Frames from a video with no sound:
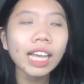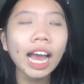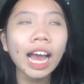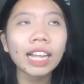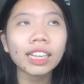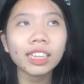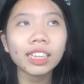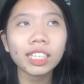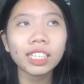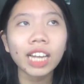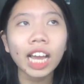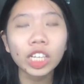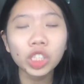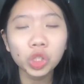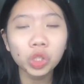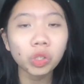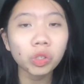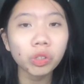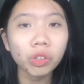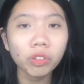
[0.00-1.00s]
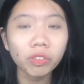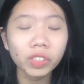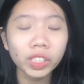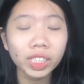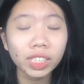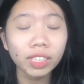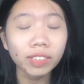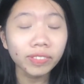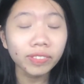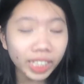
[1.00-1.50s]
at the National
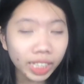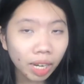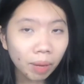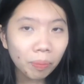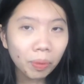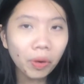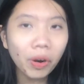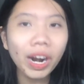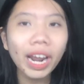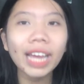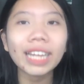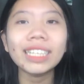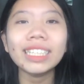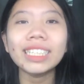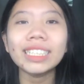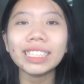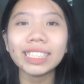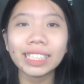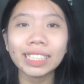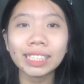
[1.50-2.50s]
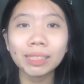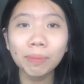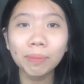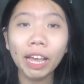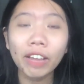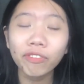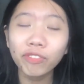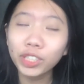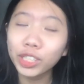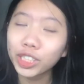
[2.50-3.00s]
University of Singapore, and this is
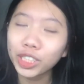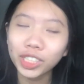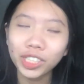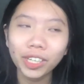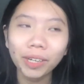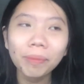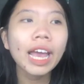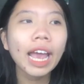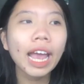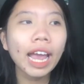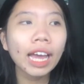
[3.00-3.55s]
my first year.